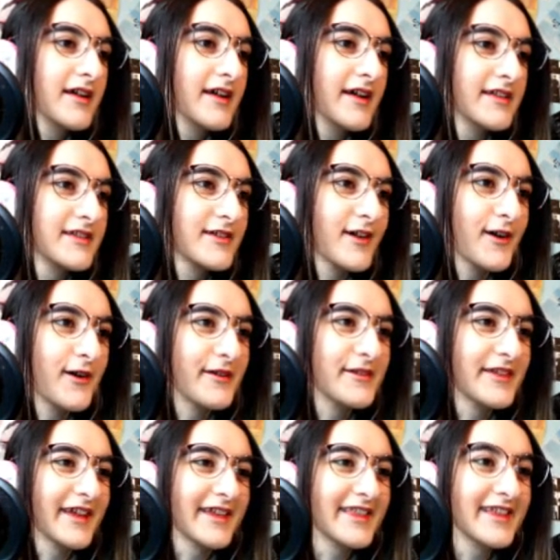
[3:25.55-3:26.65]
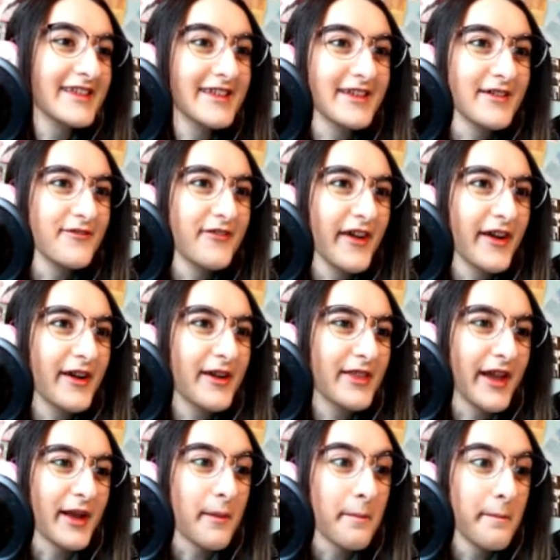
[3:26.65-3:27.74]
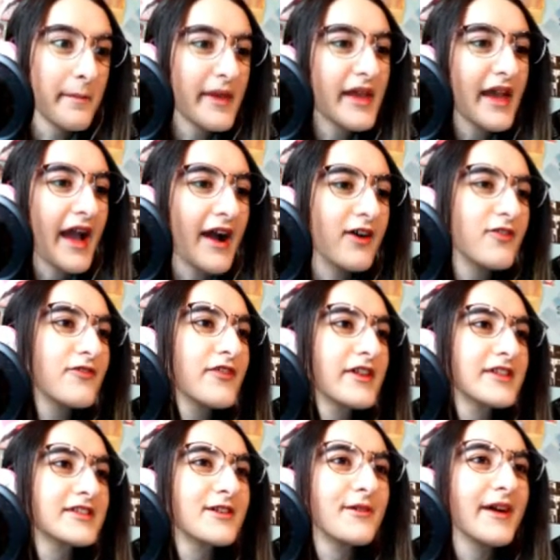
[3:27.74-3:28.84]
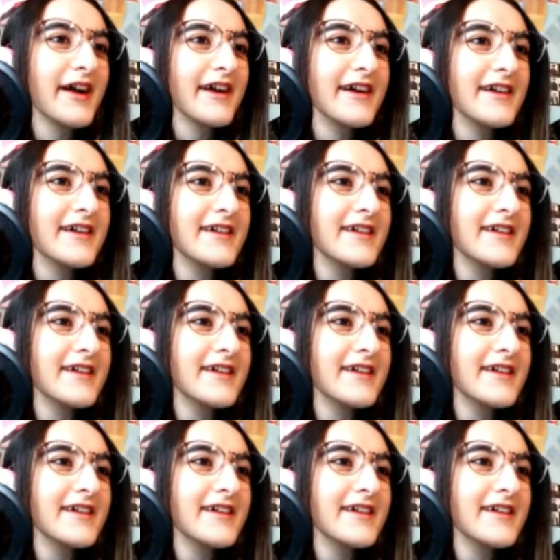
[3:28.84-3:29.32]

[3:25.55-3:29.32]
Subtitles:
And so I was like, this is a very like me outfit to wear.